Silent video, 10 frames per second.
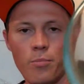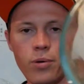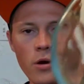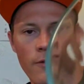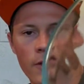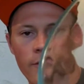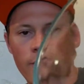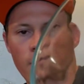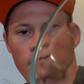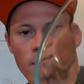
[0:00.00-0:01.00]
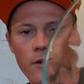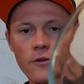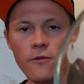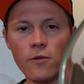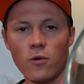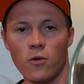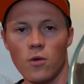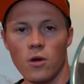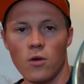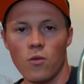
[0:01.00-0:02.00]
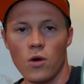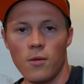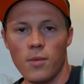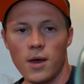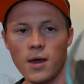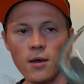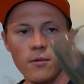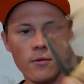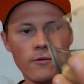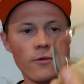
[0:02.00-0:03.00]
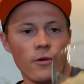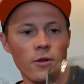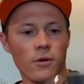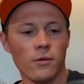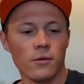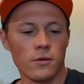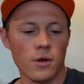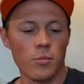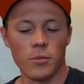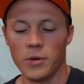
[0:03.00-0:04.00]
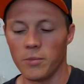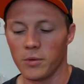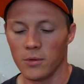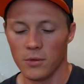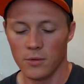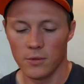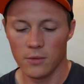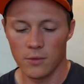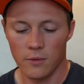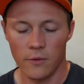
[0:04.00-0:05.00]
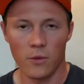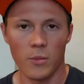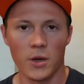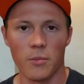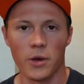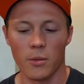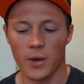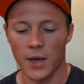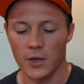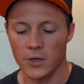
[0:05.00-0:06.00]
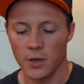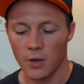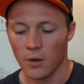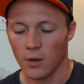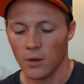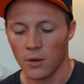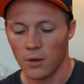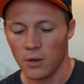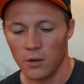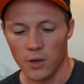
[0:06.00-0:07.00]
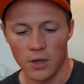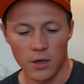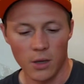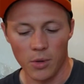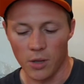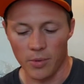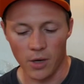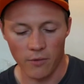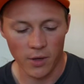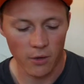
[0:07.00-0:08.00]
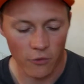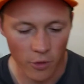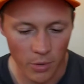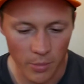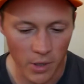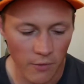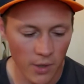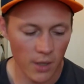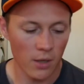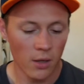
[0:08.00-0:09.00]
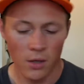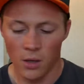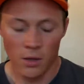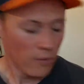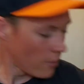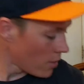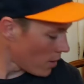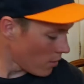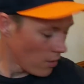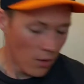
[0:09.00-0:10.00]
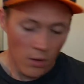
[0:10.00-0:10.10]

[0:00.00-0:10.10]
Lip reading: Perfect side dish for one bag for, you know, a couple of people. So you want to make a bigger batch. You don't have to double up on everything or triple up on everything. Turn it down.